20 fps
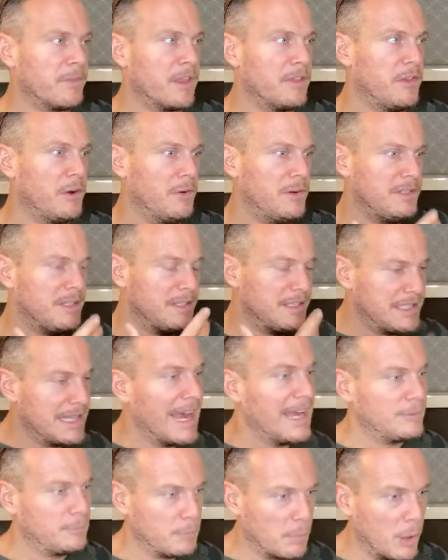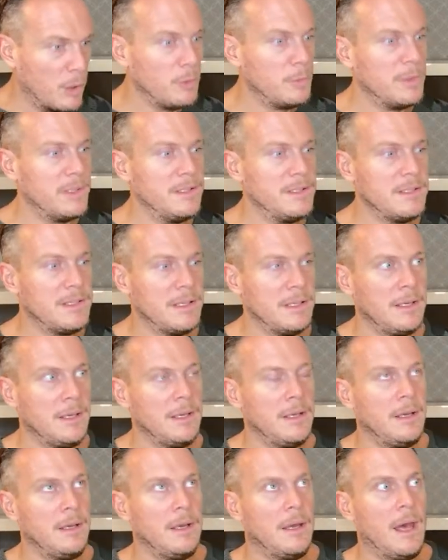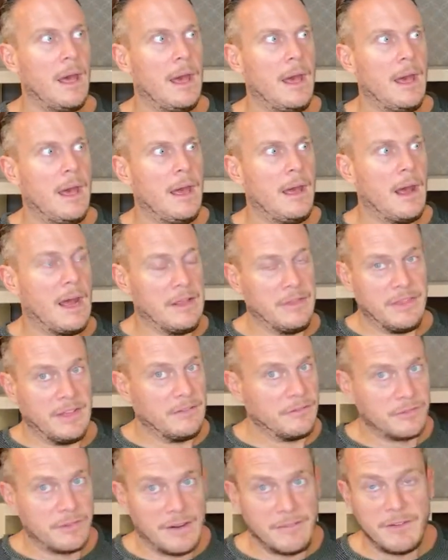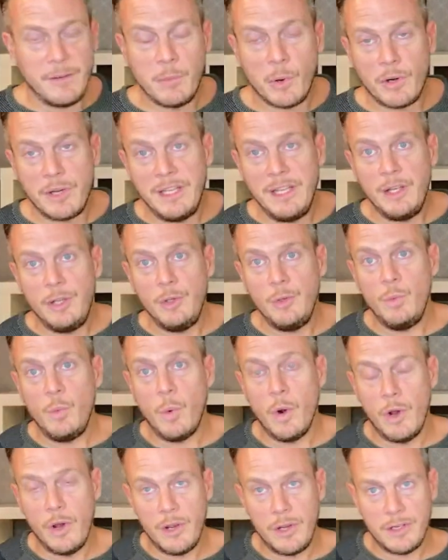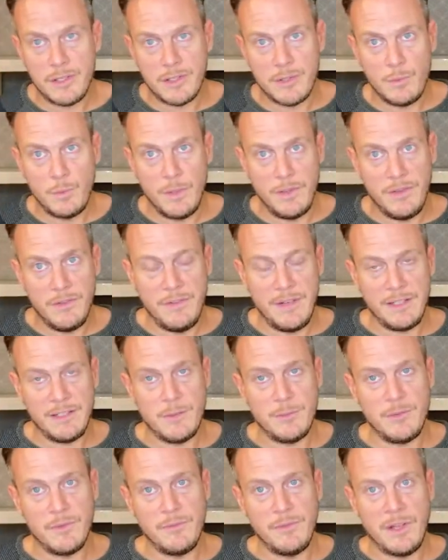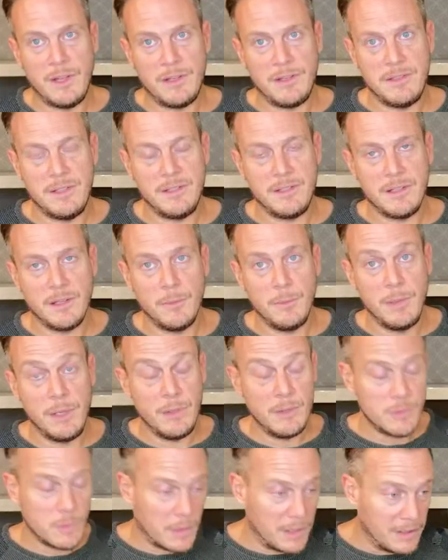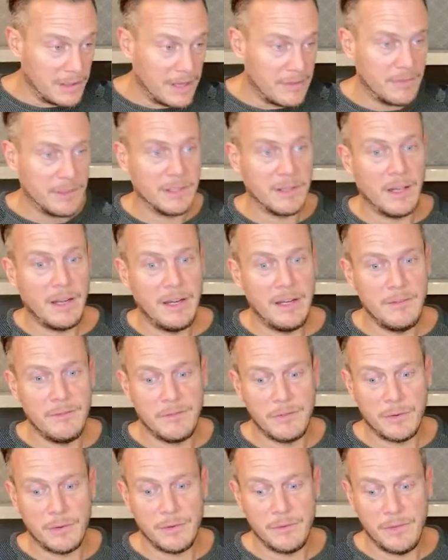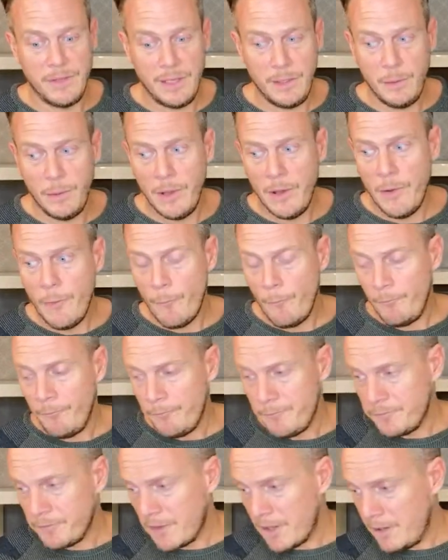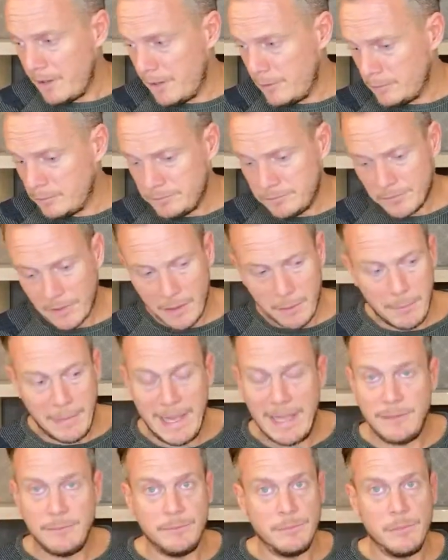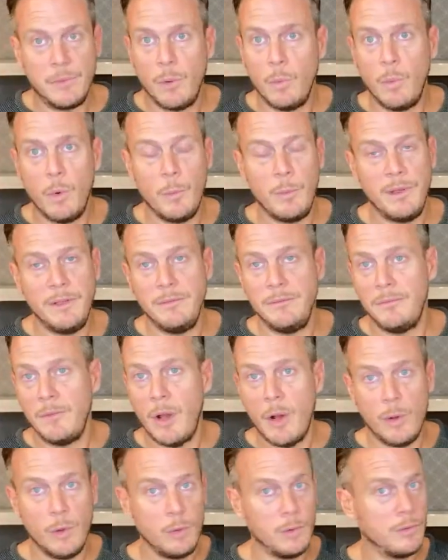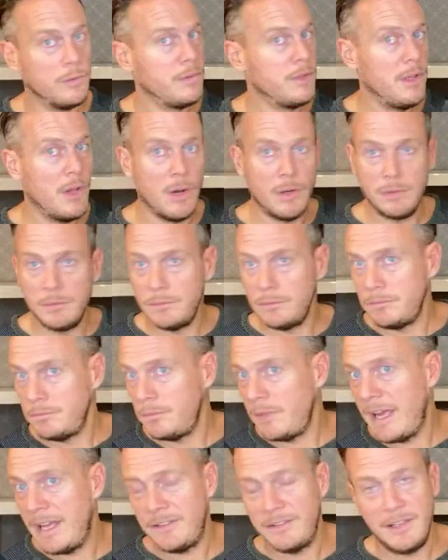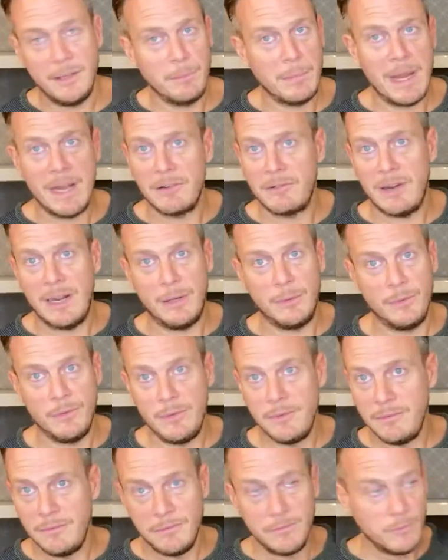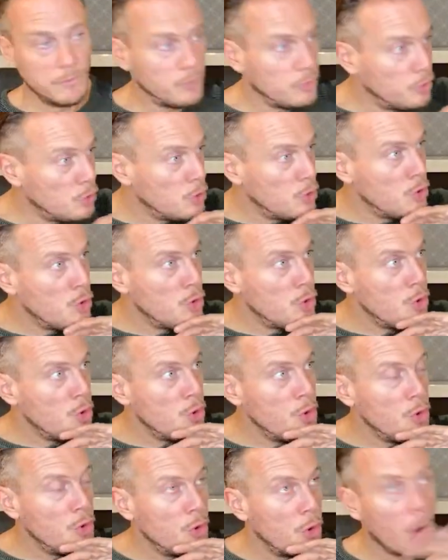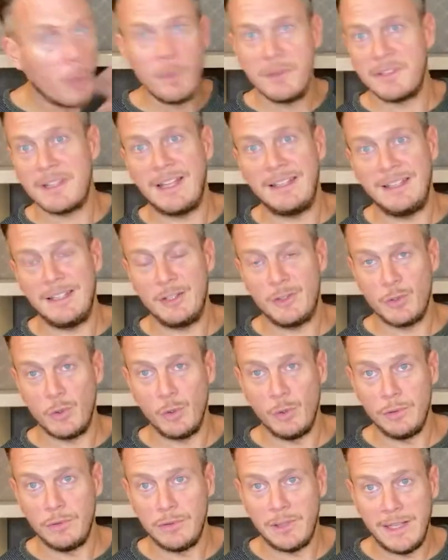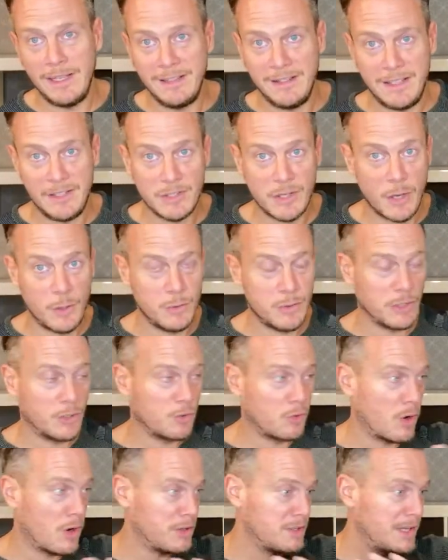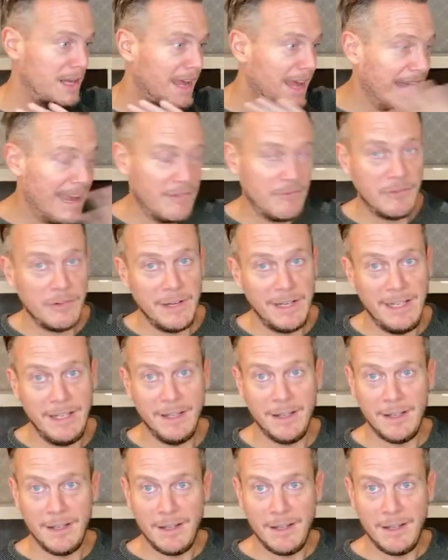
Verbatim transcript: there is a sad moment, I think, for everybody who works with the victims of narcissistic abuse, where you'll have a client in front of you, a man, a woman, old, young, ethnic background, notwithstanding at all. Like, this goes across every